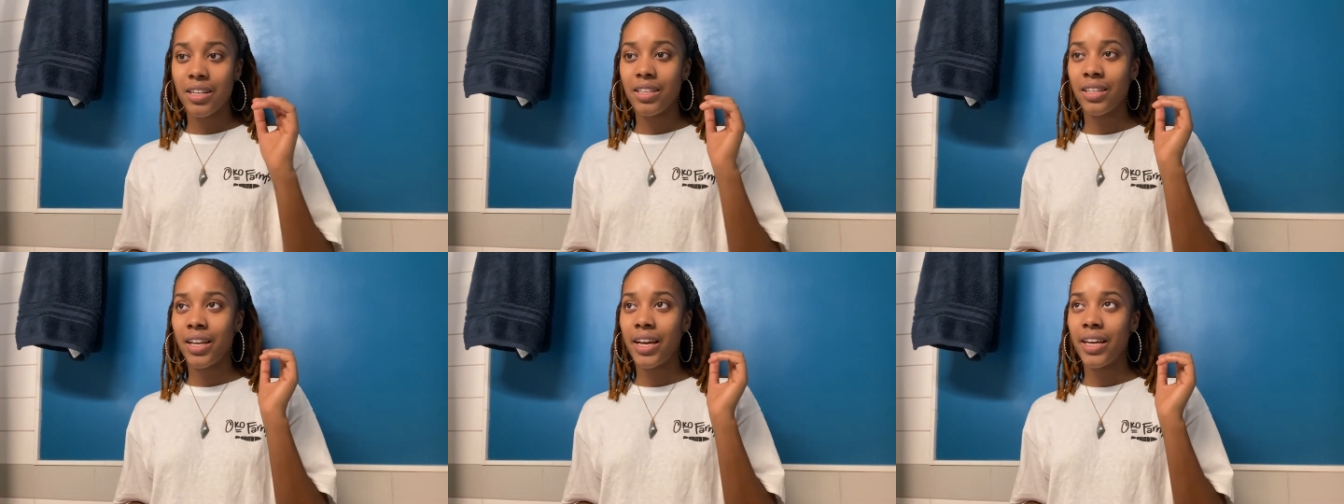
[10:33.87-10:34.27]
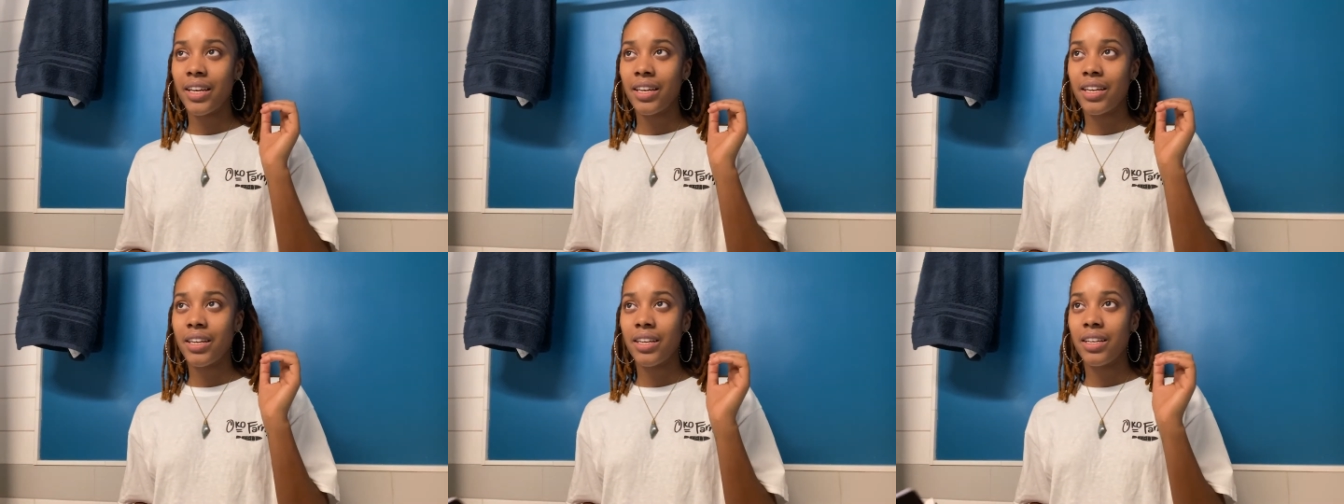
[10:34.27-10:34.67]
like
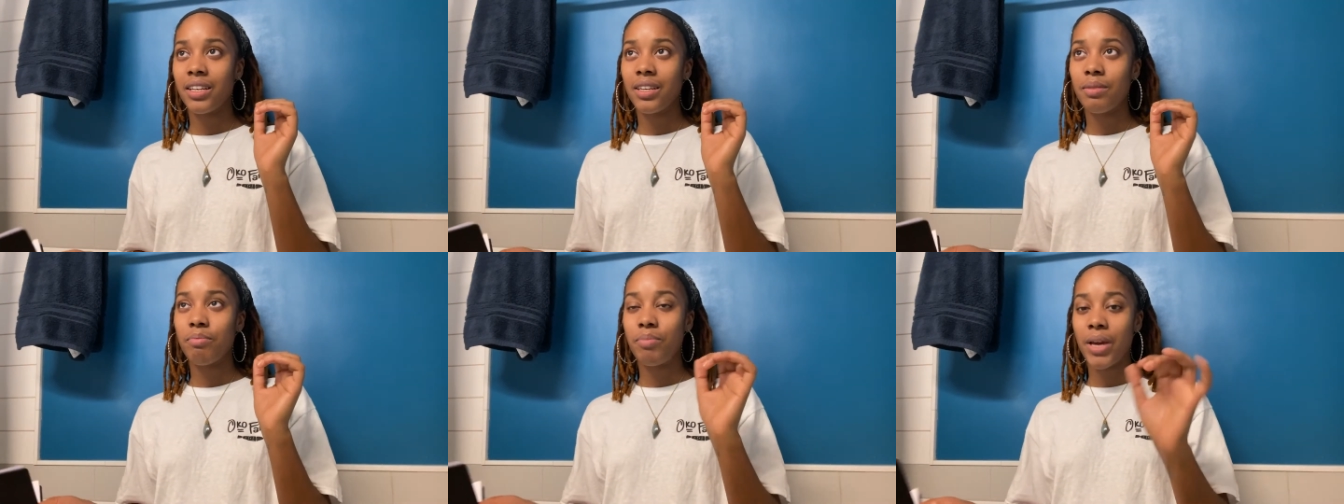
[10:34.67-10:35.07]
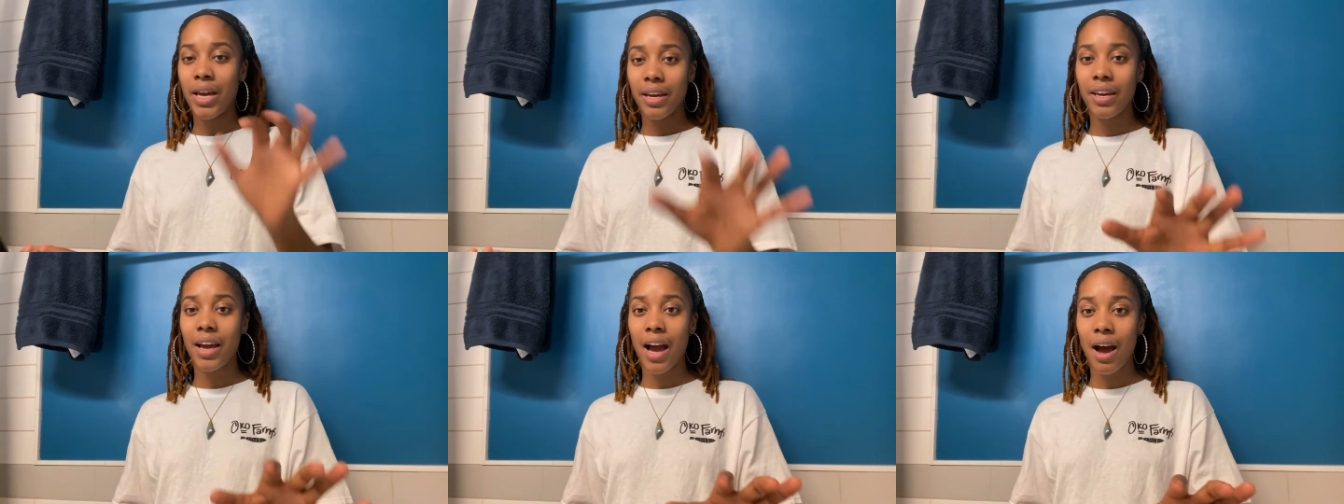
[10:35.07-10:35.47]

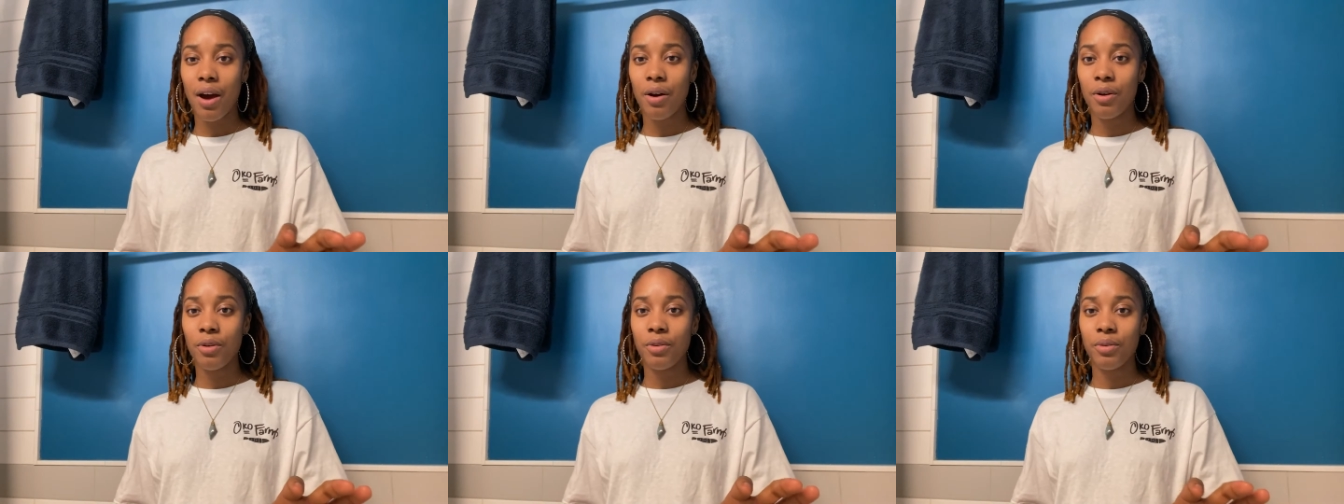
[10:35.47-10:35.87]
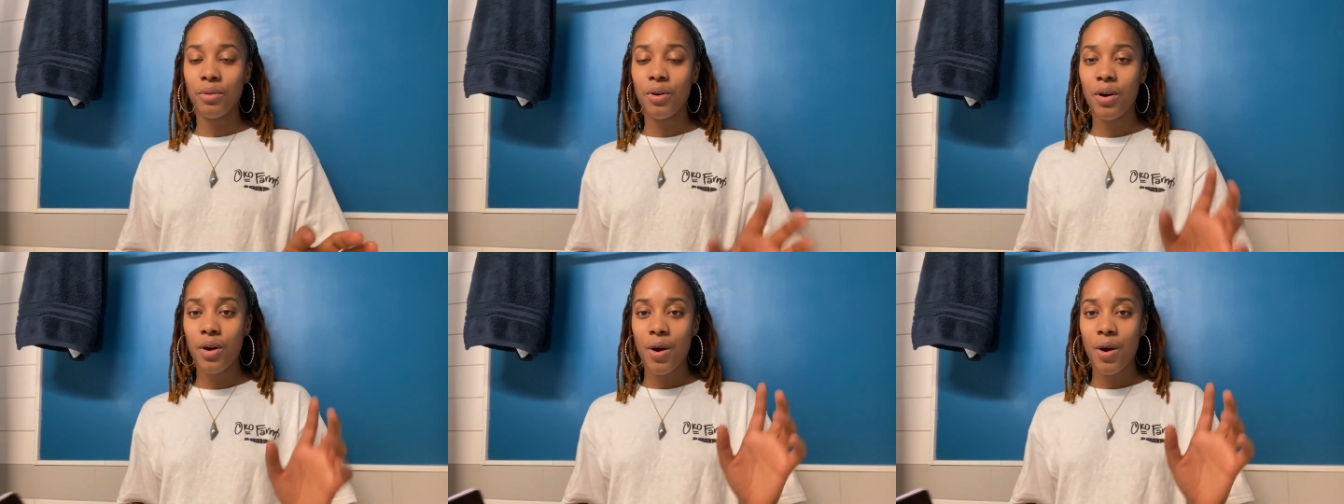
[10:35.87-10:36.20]
pick out